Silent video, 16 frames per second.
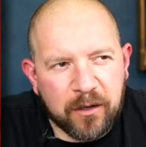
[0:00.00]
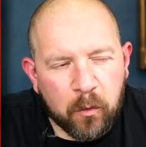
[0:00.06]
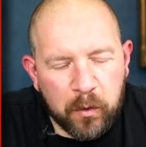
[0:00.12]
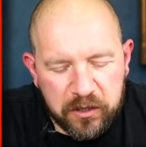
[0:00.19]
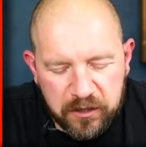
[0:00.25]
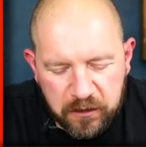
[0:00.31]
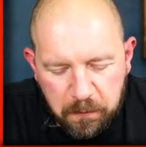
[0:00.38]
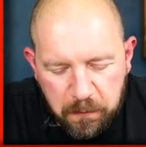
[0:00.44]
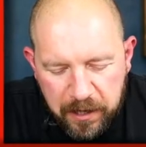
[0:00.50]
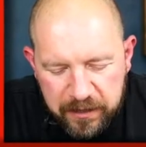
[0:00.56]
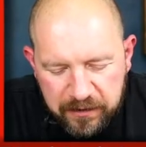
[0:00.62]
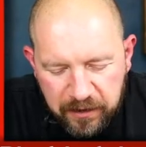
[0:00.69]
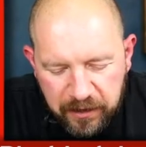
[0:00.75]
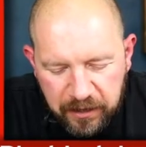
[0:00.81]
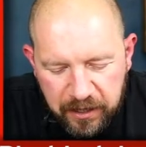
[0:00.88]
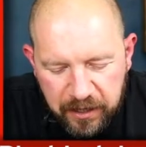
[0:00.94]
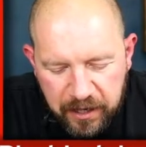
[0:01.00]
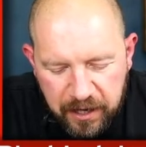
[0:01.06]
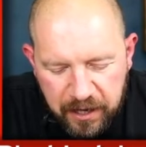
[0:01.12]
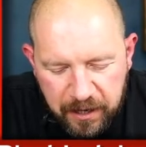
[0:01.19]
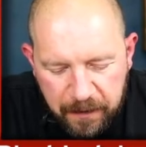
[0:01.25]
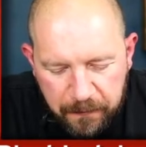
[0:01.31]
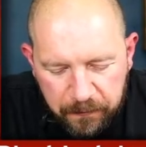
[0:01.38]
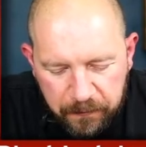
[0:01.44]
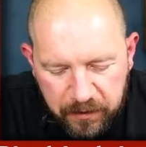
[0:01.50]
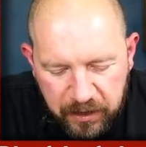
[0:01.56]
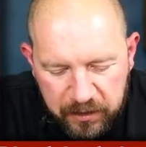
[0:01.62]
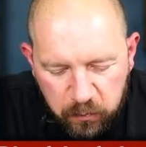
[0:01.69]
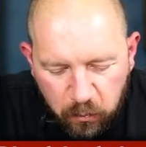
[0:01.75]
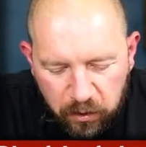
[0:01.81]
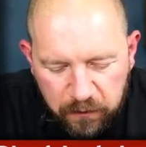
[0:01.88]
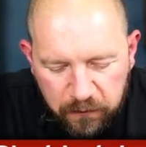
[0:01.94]
which is basically um,
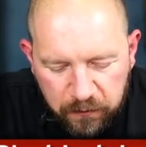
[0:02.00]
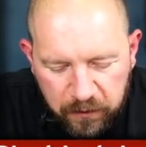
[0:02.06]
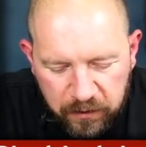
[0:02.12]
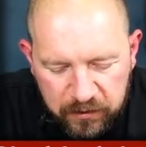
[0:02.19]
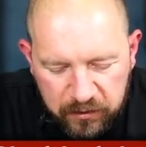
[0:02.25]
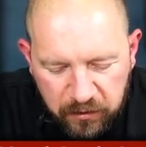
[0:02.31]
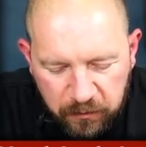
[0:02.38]
it's one of the